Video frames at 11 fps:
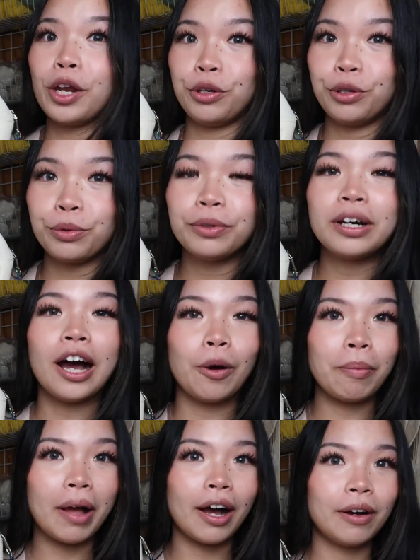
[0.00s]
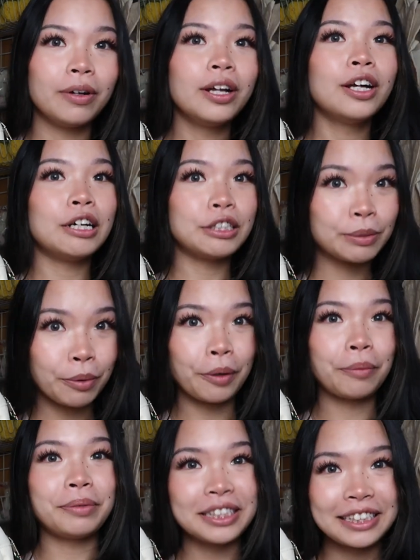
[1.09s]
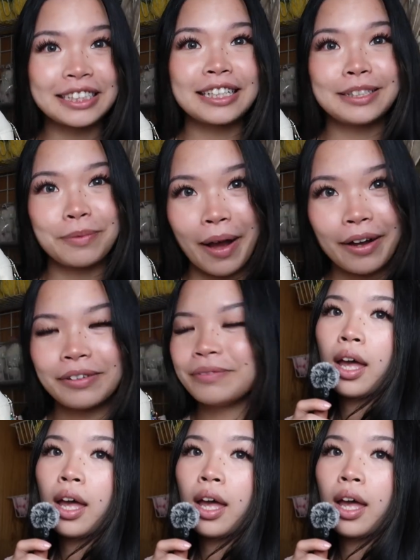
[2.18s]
and you will help out a small business as well.